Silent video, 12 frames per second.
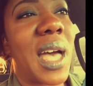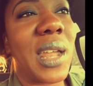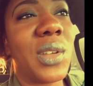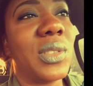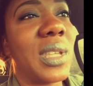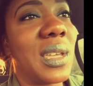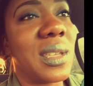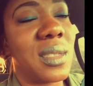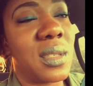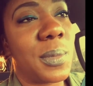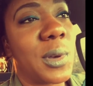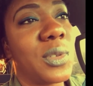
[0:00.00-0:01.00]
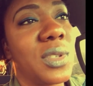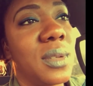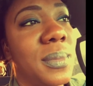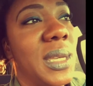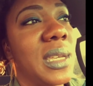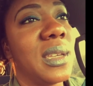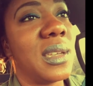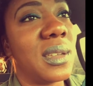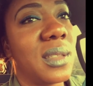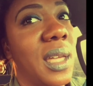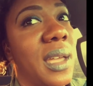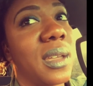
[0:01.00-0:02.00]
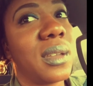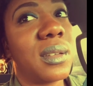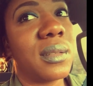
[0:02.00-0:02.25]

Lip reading: don't think it's supposed to be like